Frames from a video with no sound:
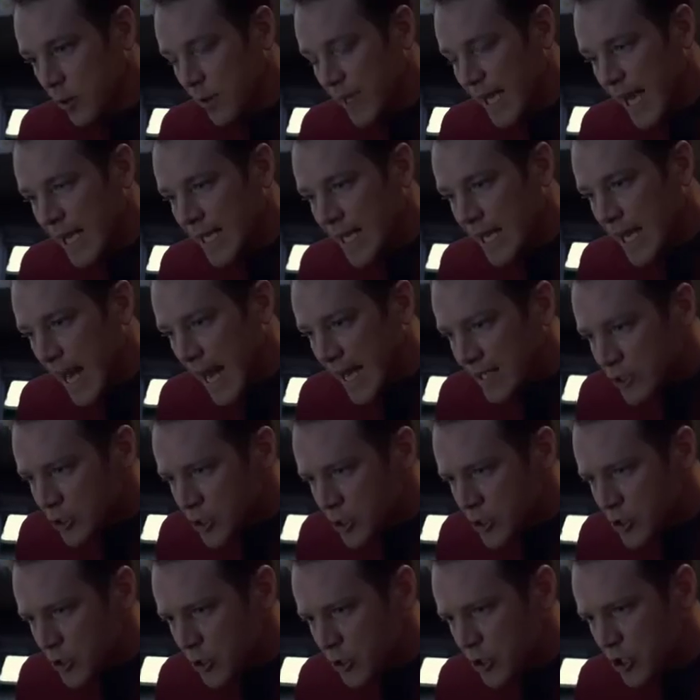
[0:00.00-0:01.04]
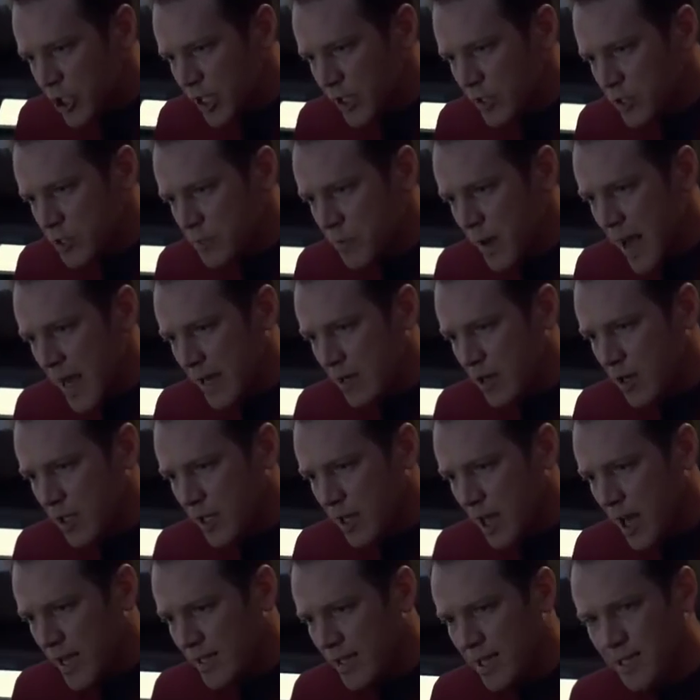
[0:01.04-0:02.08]
We can't get engines or shields back
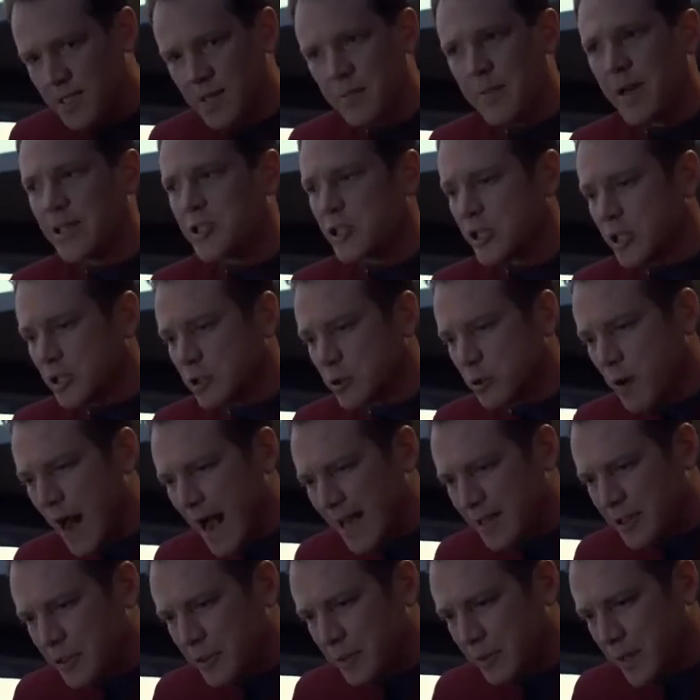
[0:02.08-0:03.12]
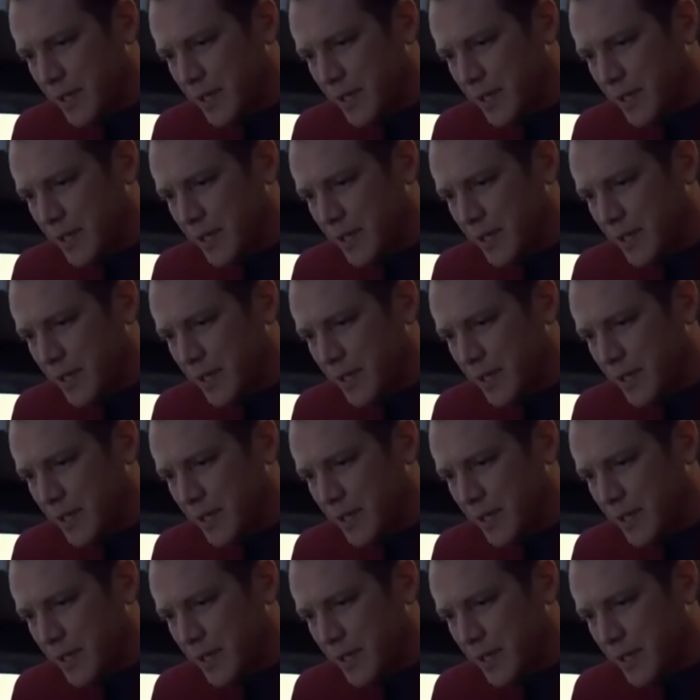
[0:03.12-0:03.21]
online, not to mention a tractor